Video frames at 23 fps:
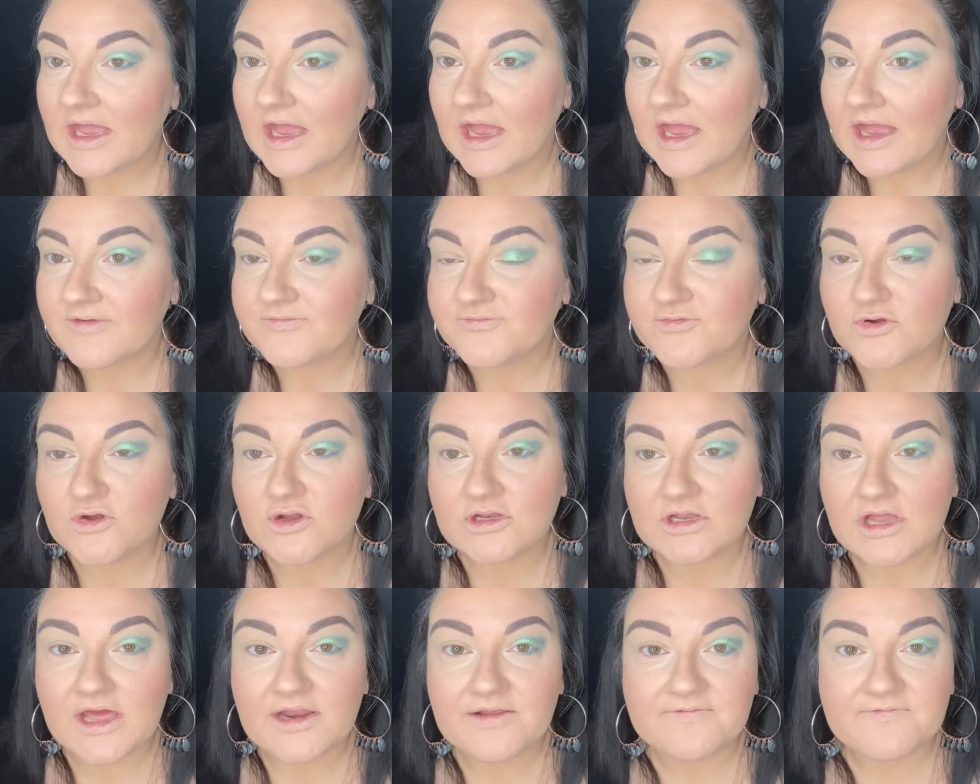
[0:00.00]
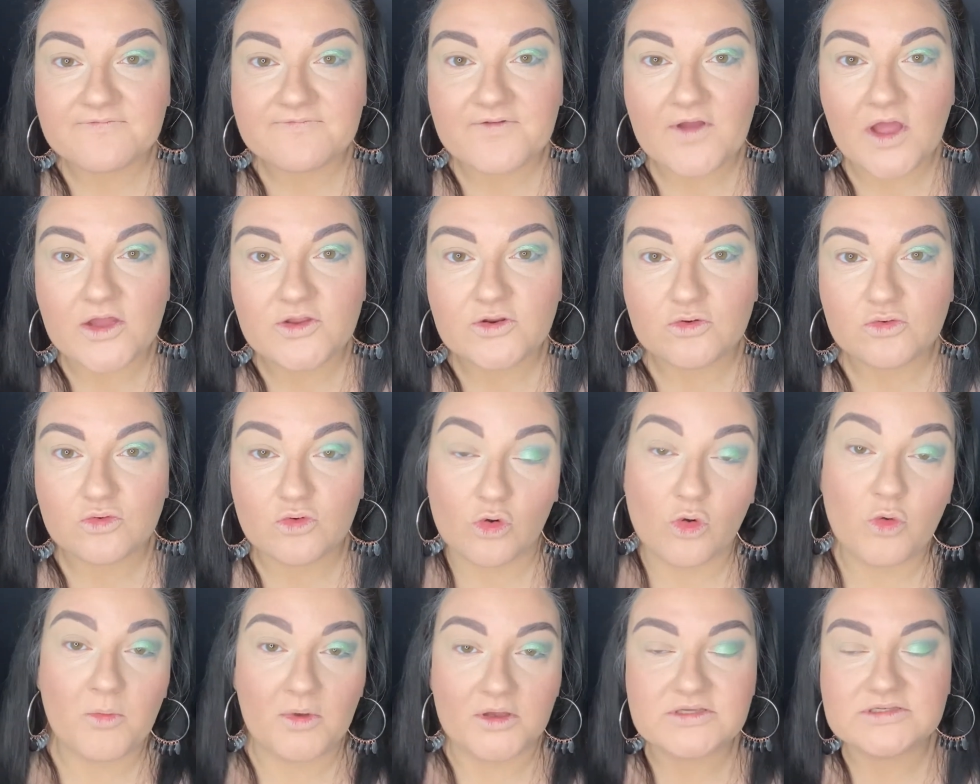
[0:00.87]
For a kind of final,
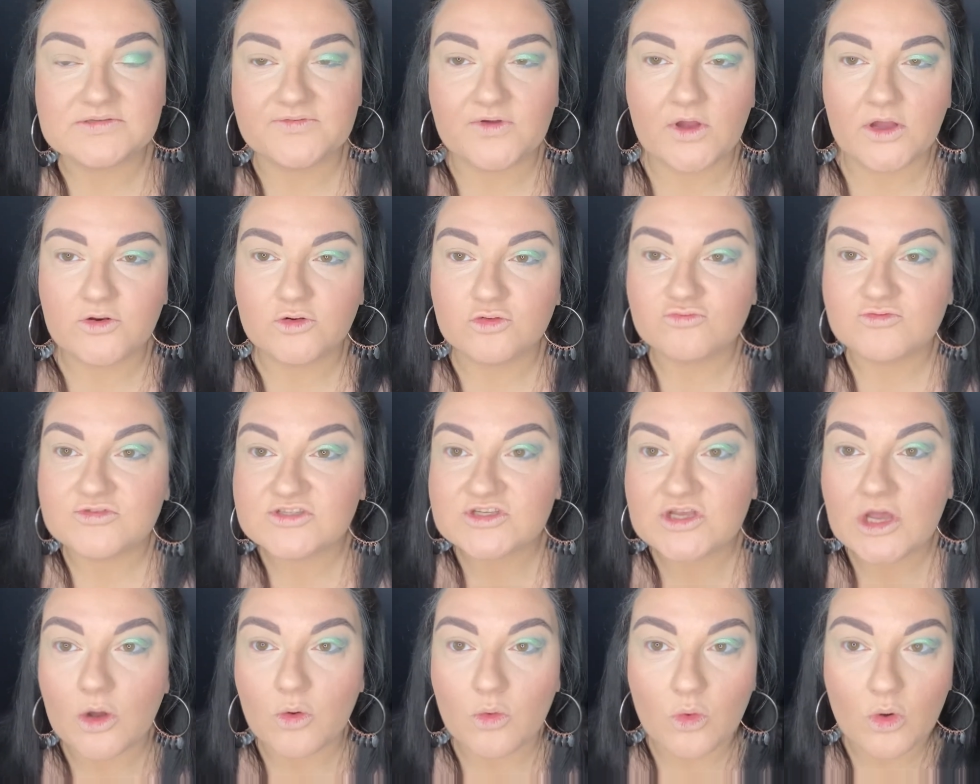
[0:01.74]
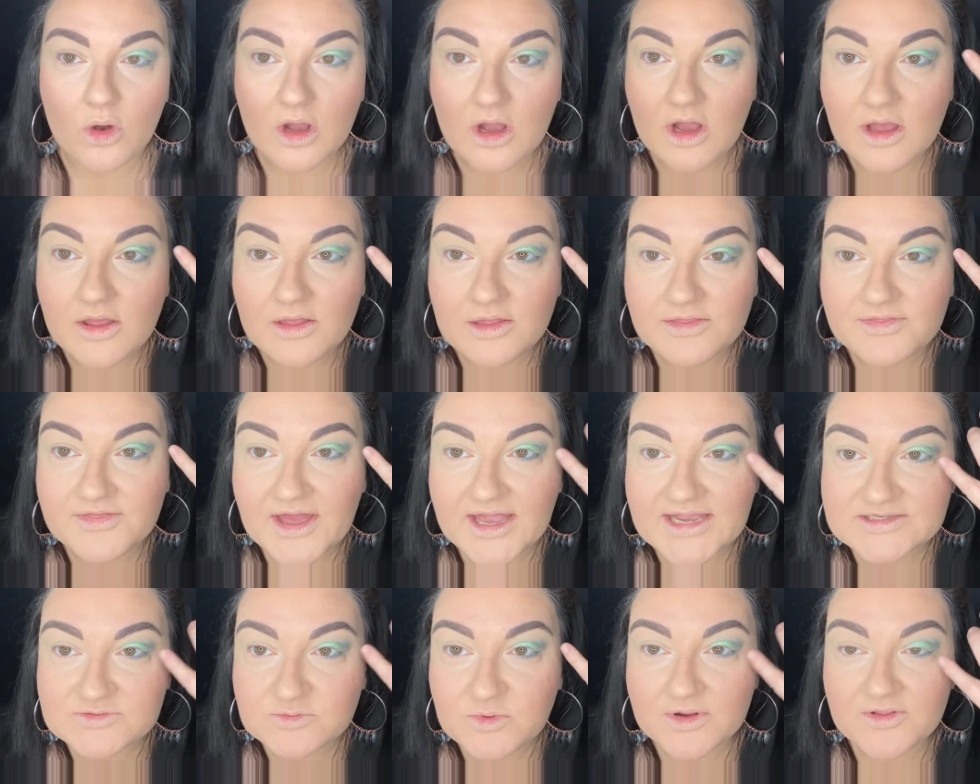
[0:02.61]
almost final result, that
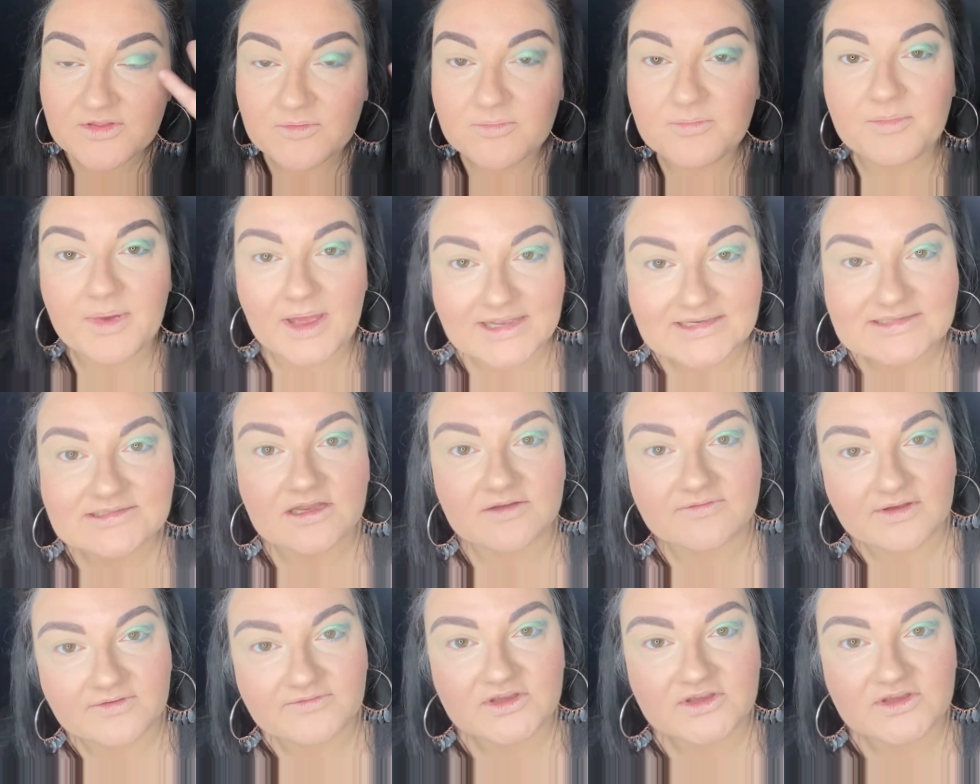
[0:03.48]
is one of the best I've ever